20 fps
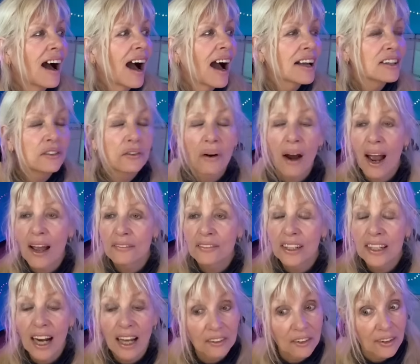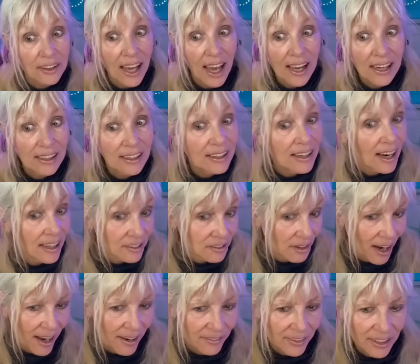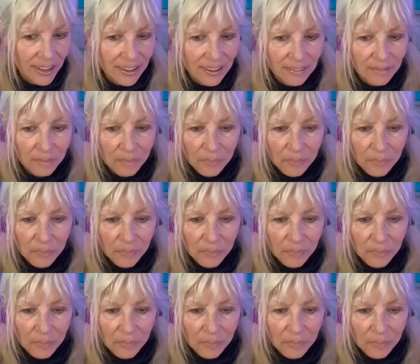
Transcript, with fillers: I drive it. I look at it. I drive it,